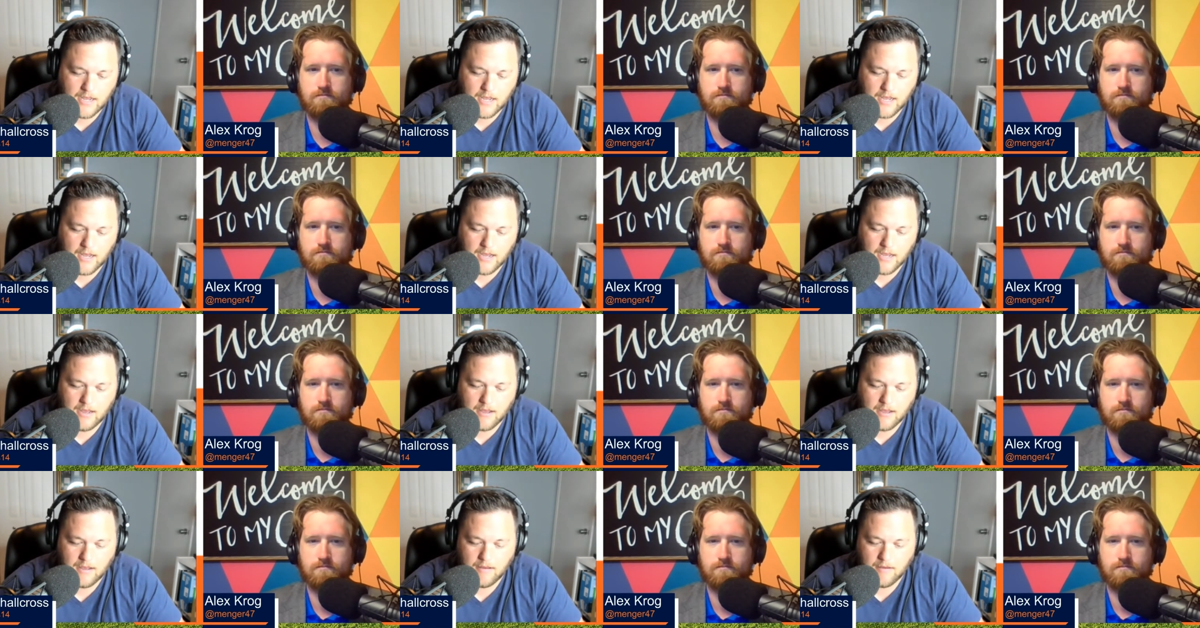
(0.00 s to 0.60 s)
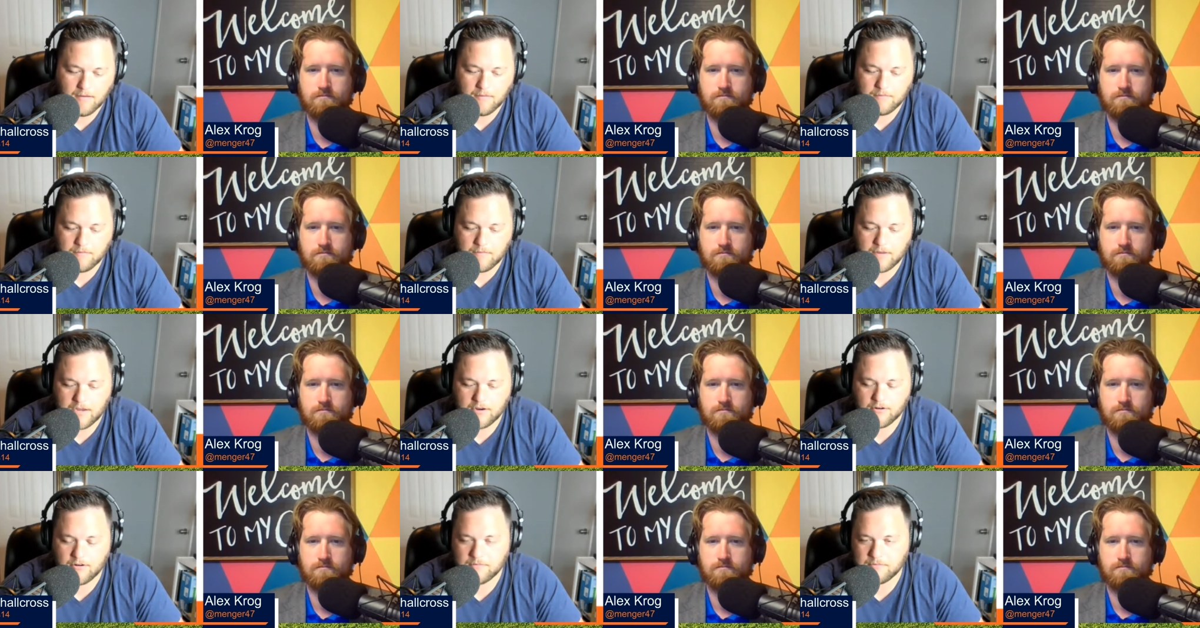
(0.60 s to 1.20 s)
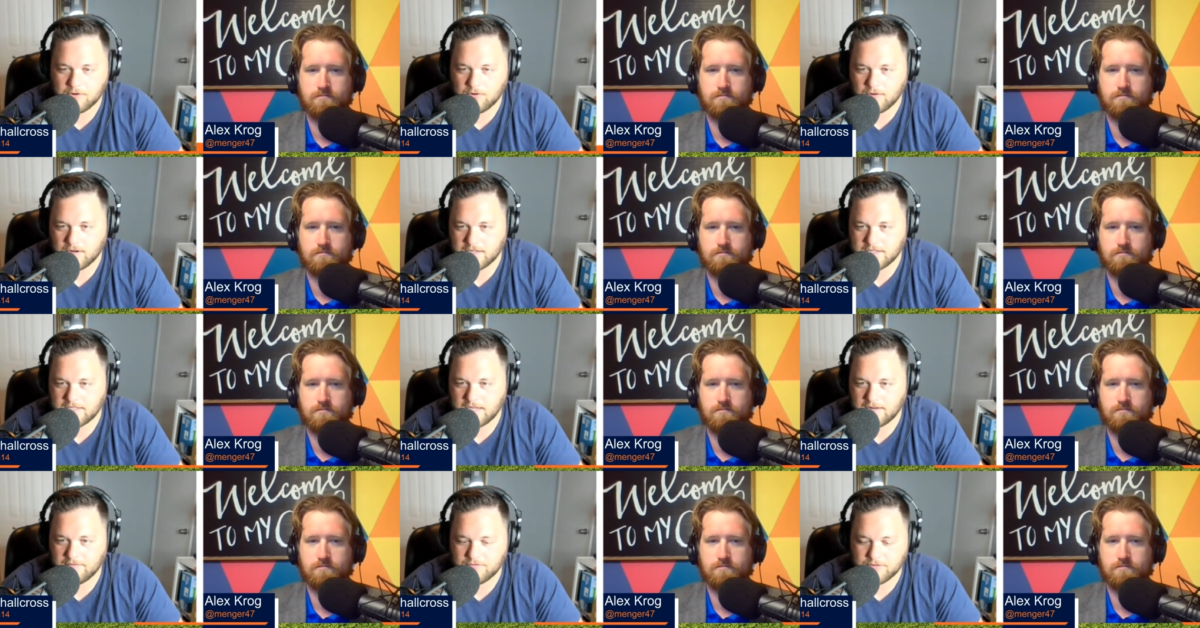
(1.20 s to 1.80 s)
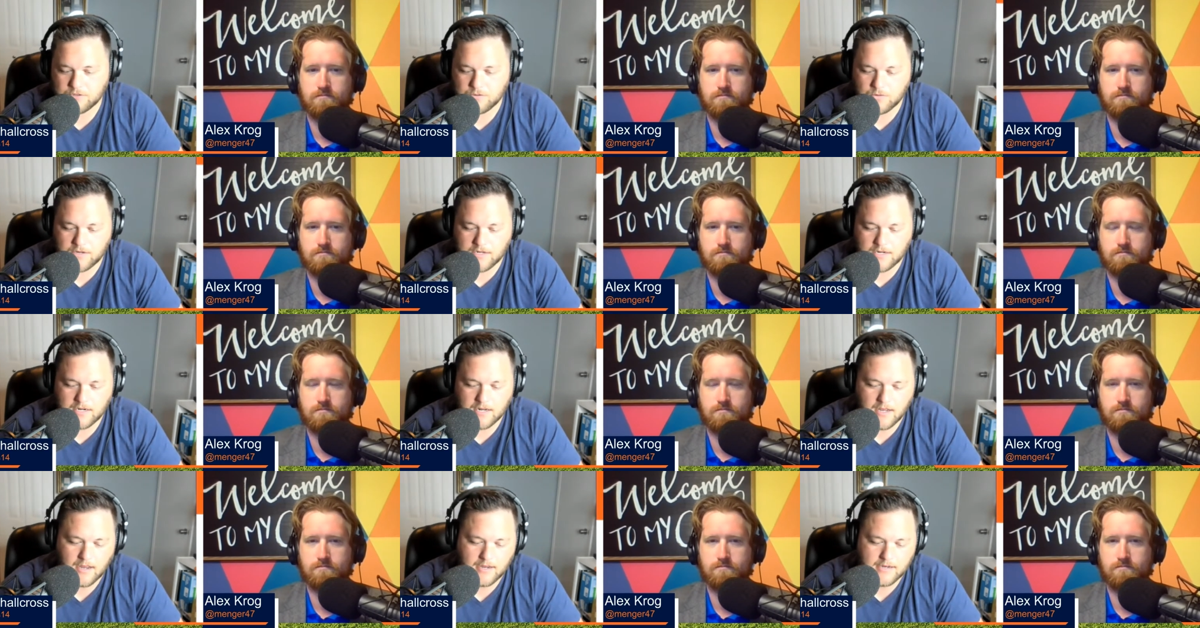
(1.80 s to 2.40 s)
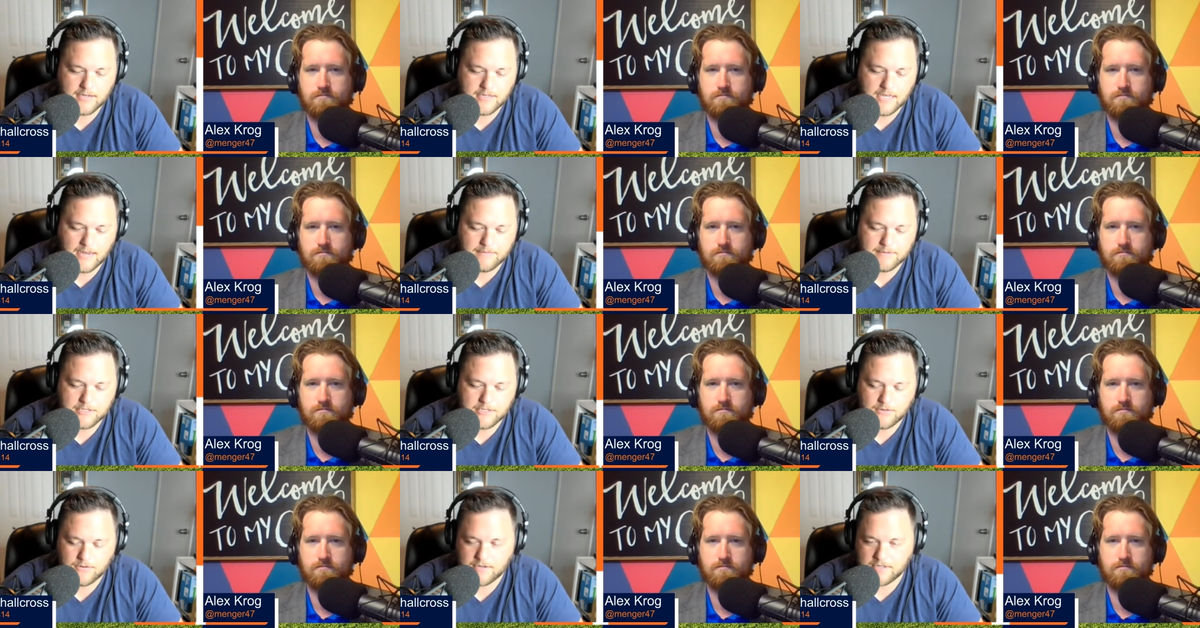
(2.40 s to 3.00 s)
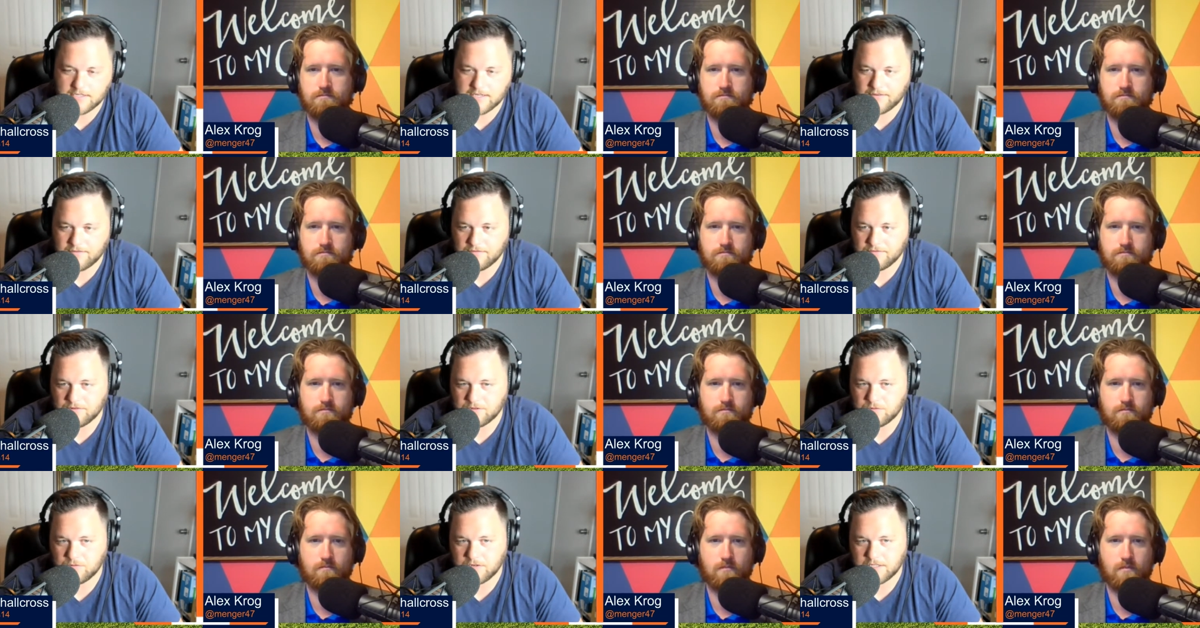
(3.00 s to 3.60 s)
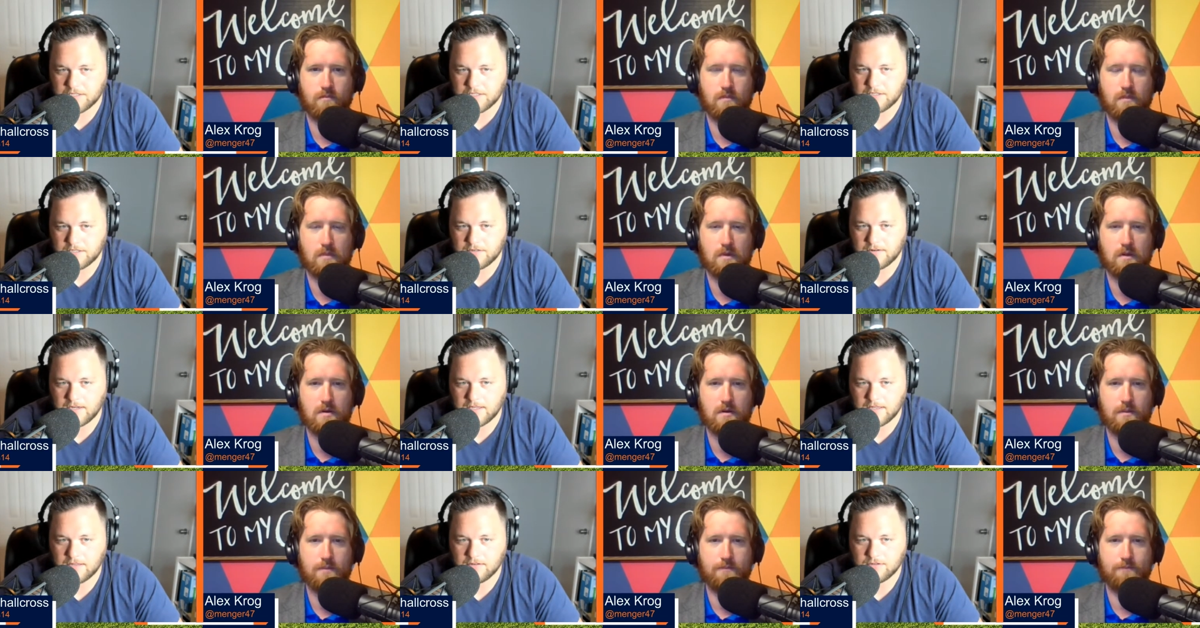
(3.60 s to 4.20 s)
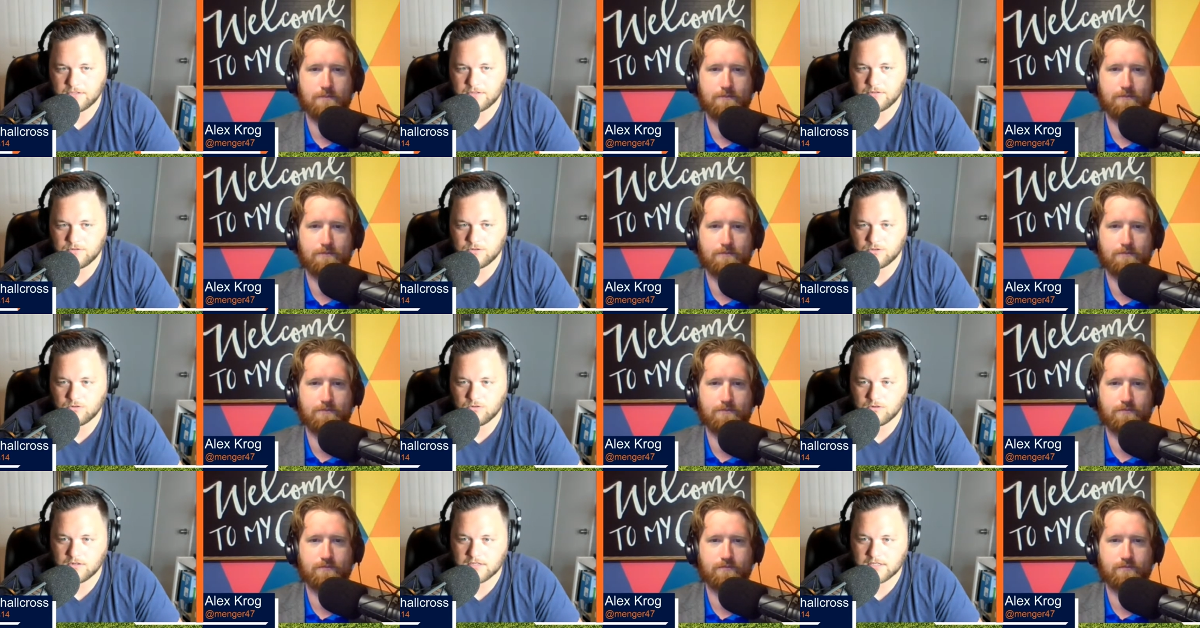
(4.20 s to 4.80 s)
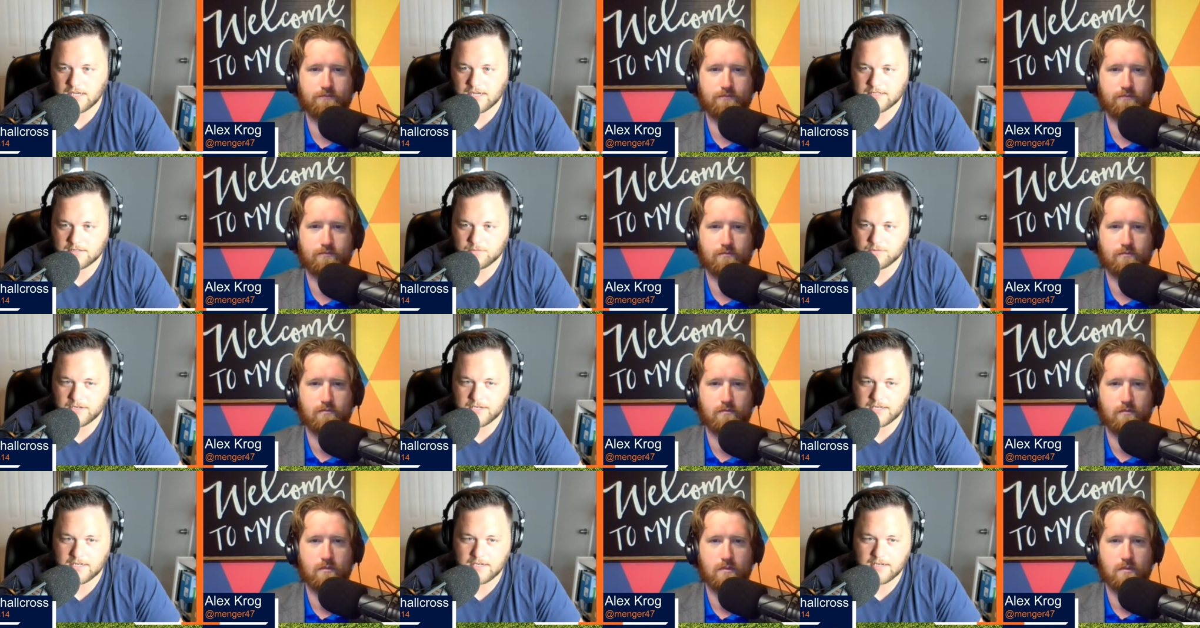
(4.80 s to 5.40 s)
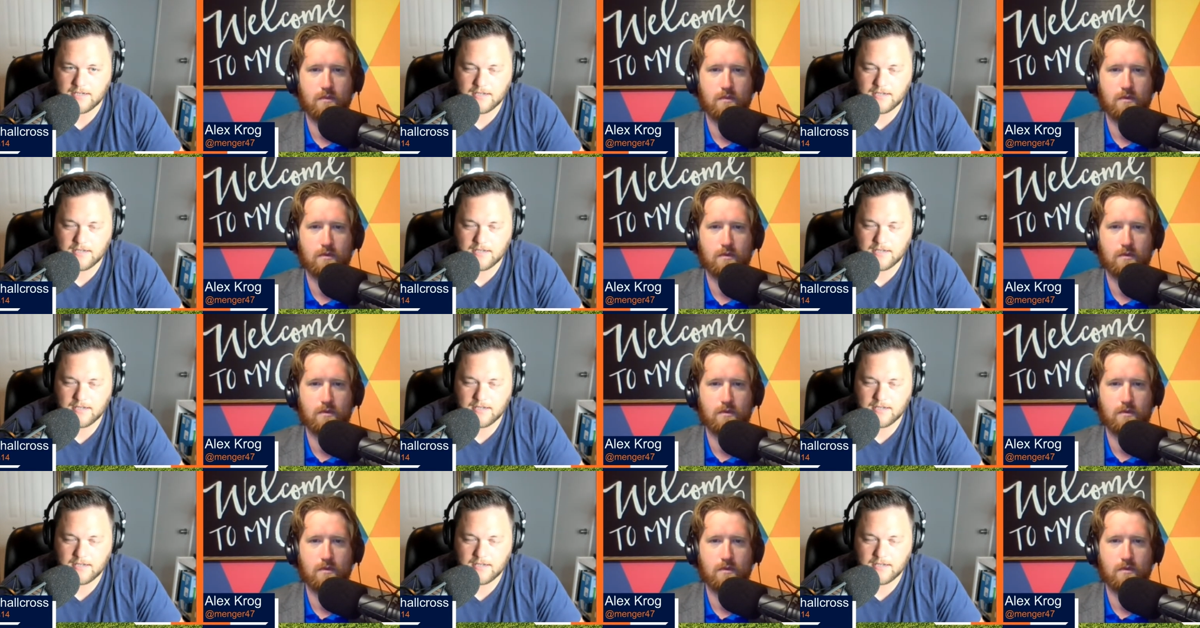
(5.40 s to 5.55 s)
Speaker 1: um, ingram going 10 for 29 dobbins going 7 for 22 and those two scores last week